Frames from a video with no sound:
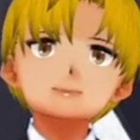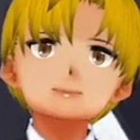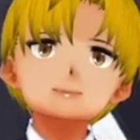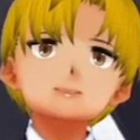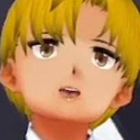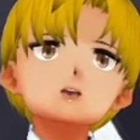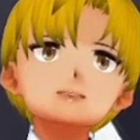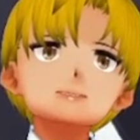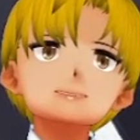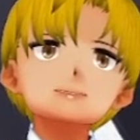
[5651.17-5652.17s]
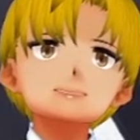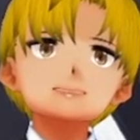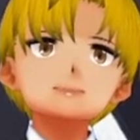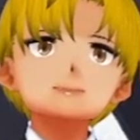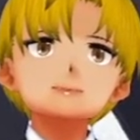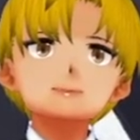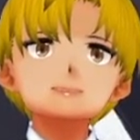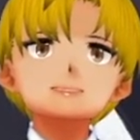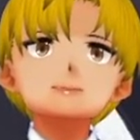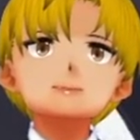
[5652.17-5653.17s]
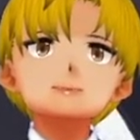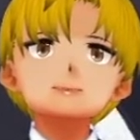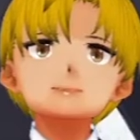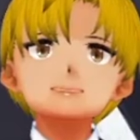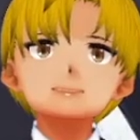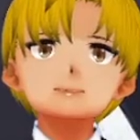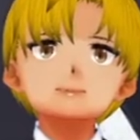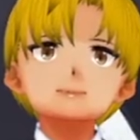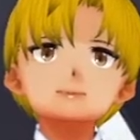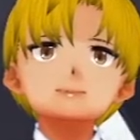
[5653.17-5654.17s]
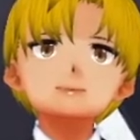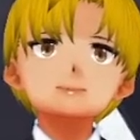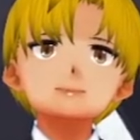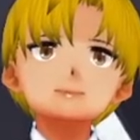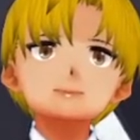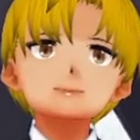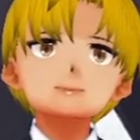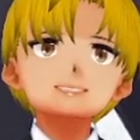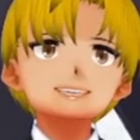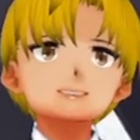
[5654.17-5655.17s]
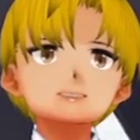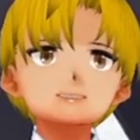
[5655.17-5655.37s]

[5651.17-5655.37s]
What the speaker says: The warmth of the literature club. Yes. Very good.